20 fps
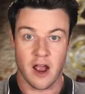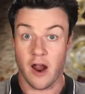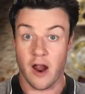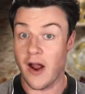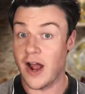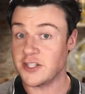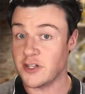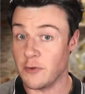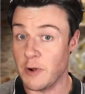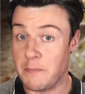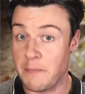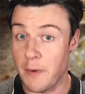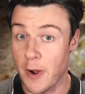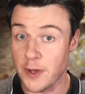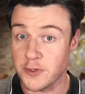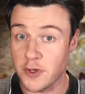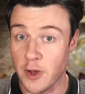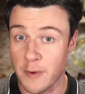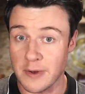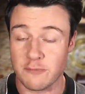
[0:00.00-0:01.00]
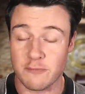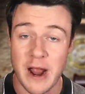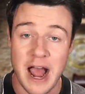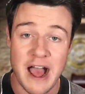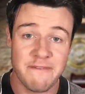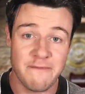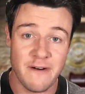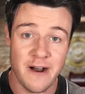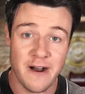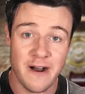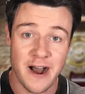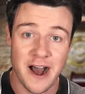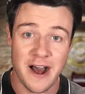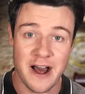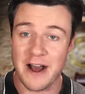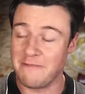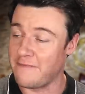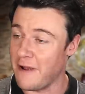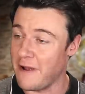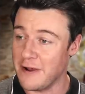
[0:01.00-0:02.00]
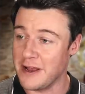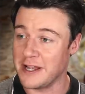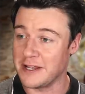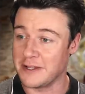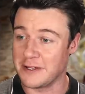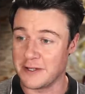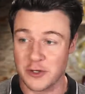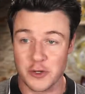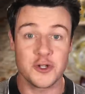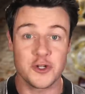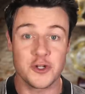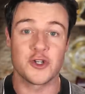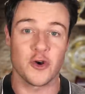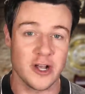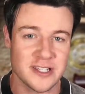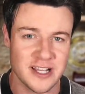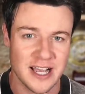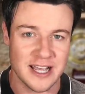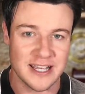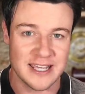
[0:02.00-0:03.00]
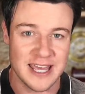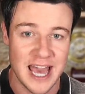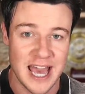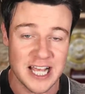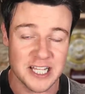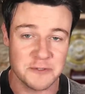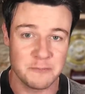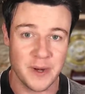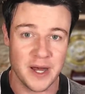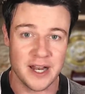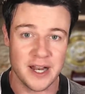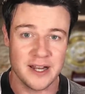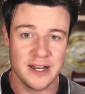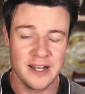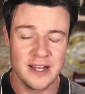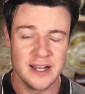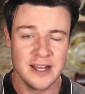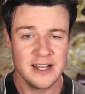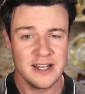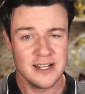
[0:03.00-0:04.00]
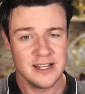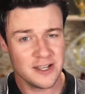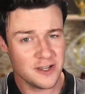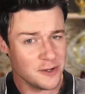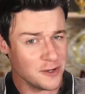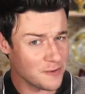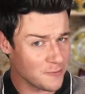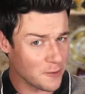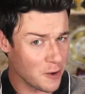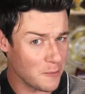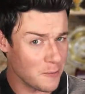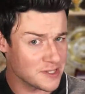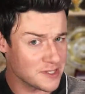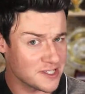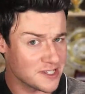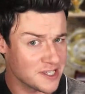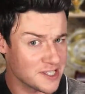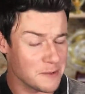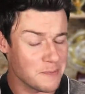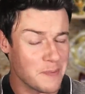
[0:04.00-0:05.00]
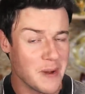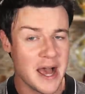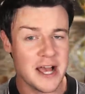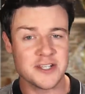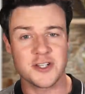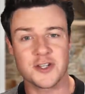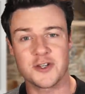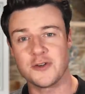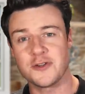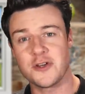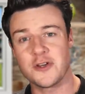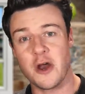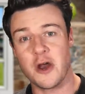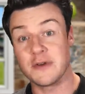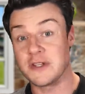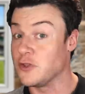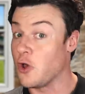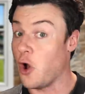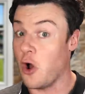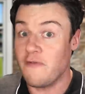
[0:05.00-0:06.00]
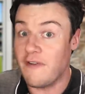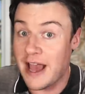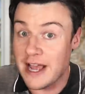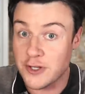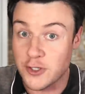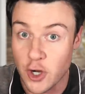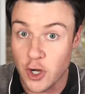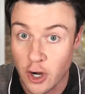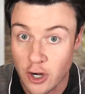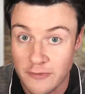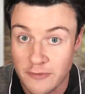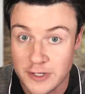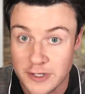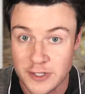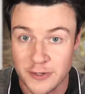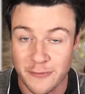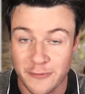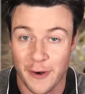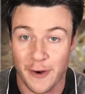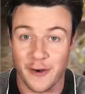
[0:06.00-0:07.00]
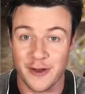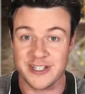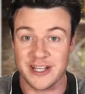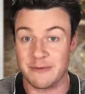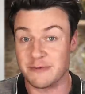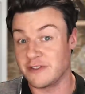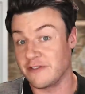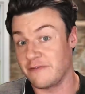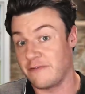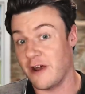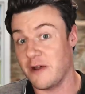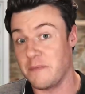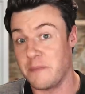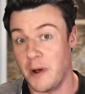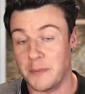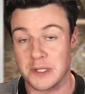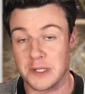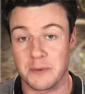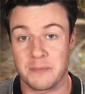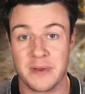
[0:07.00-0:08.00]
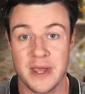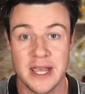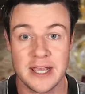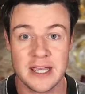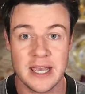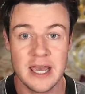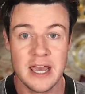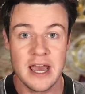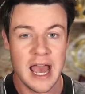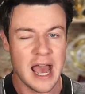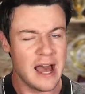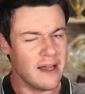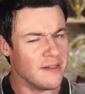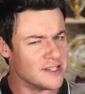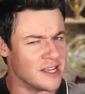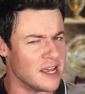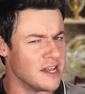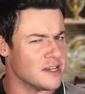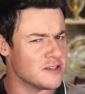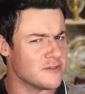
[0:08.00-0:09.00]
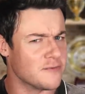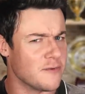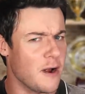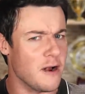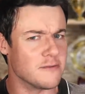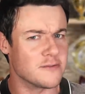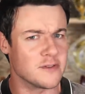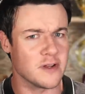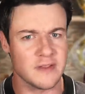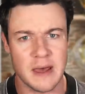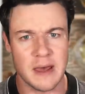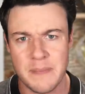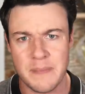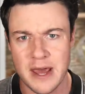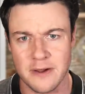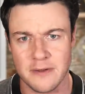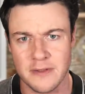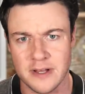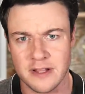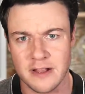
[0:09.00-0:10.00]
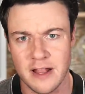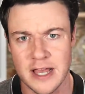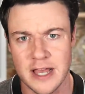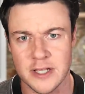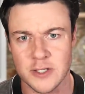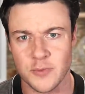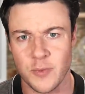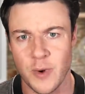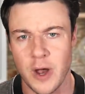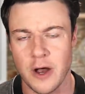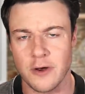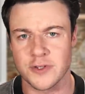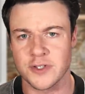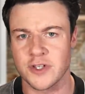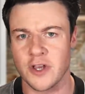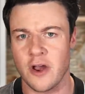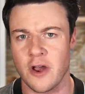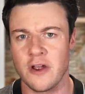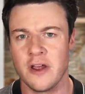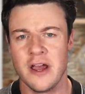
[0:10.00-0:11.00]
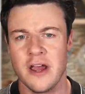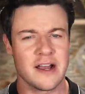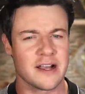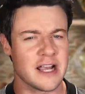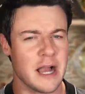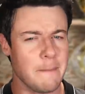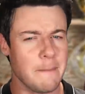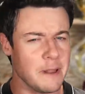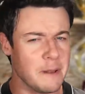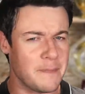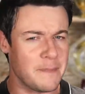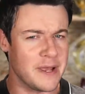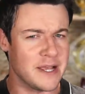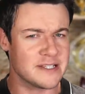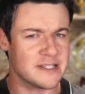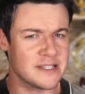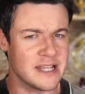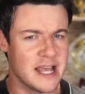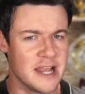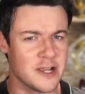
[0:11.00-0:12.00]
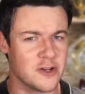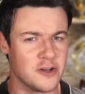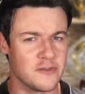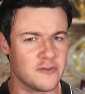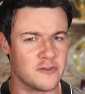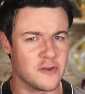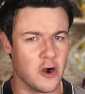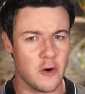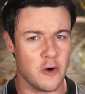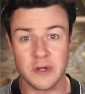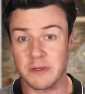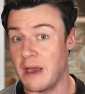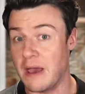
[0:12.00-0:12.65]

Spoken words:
All right, so we're both going with Rafa. Very good choice, I guess, but you could have gone with Tsitsipas. You could go with Novak Djokovic, of course. That was a very popular pick. Alexander Zverev's not that bad on the clay as well. So a couple of picks there you could have gone with.